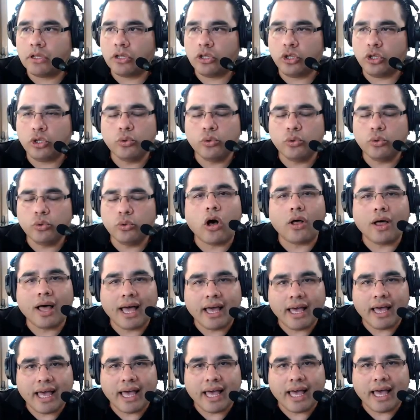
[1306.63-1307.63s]
you all
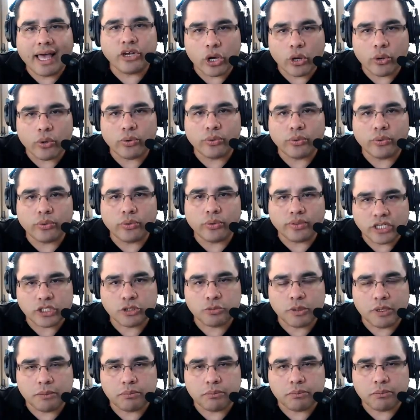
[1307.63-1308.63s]
know
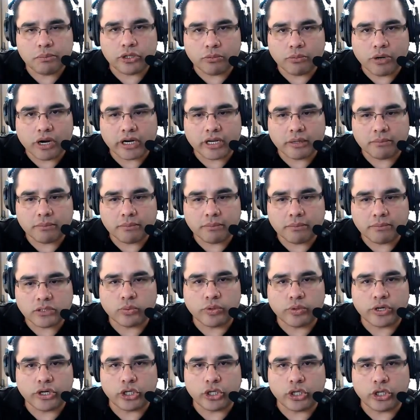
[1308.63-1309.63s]
these people in your
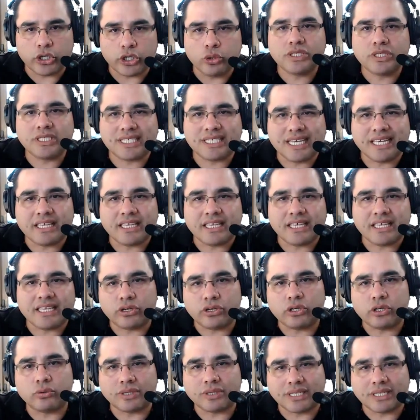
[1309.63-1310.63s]
marketplace, where you see
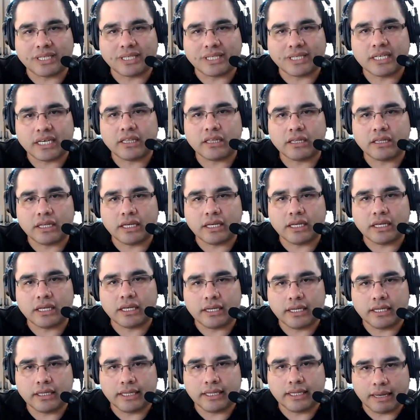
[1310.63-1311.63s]
their new listing in
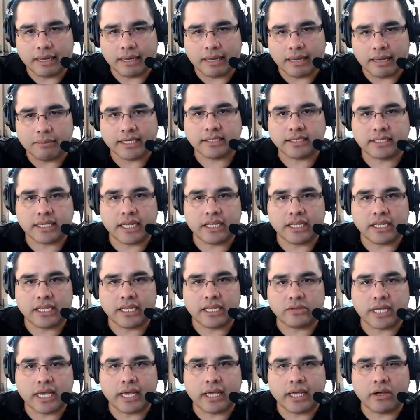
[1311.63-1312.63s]
the MLS and
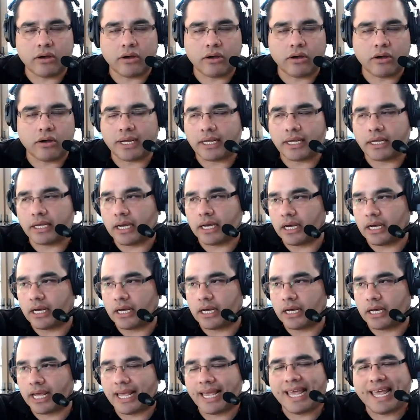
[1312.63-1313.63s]
you say, oh my
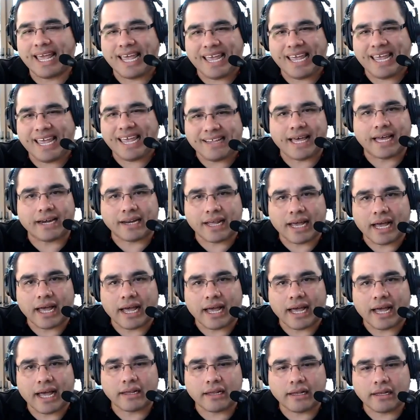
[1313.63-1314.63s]
gosh, I hate that guy.
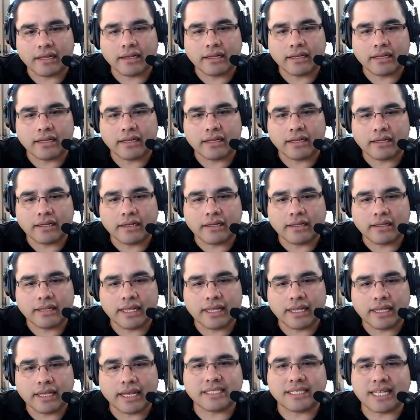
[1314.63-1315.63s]

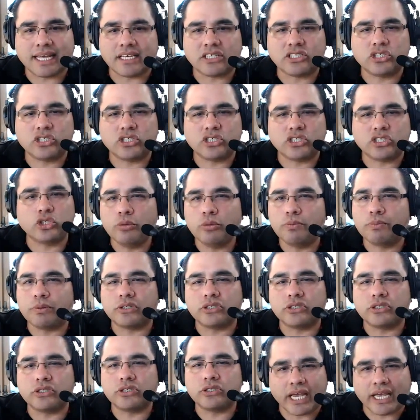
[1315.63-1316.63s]
That guy's like
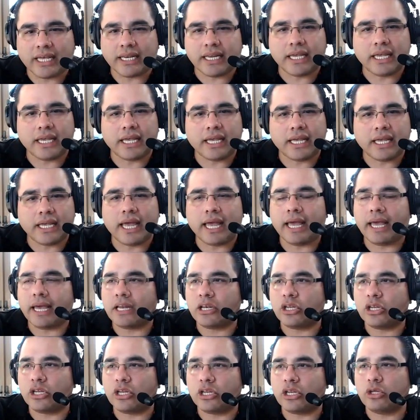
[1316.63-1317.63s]
super shady,
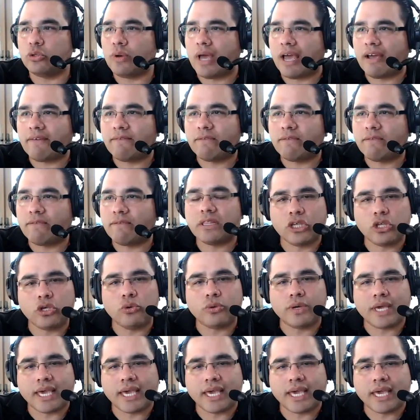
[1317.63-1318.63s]
and you do everything
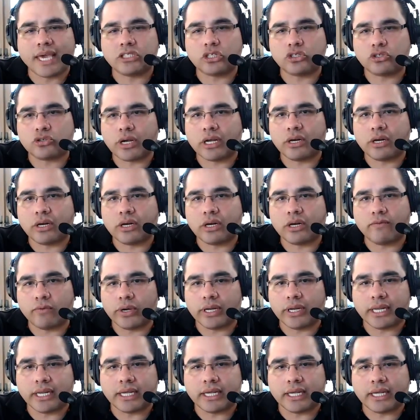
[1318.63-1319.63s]
you can to try to
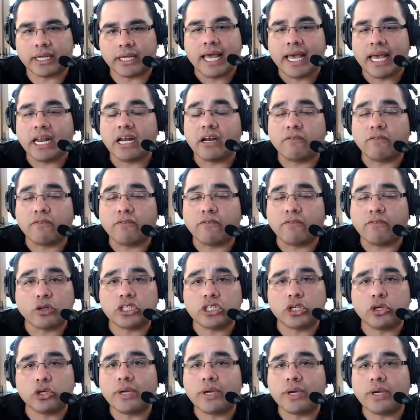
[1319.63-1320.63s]
avoid it. And
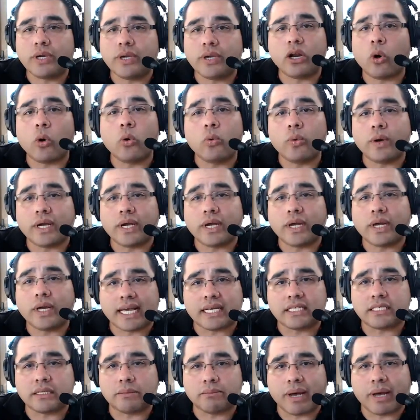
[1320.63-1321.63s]
unfortunately, you can't always,
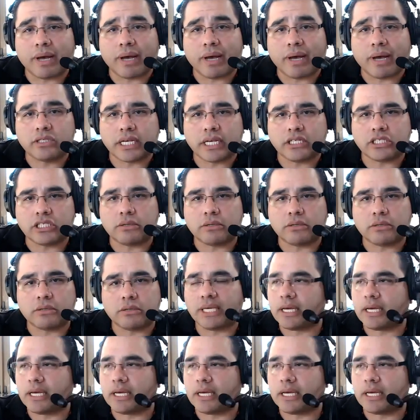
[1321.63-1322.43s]
as a buyer's agent,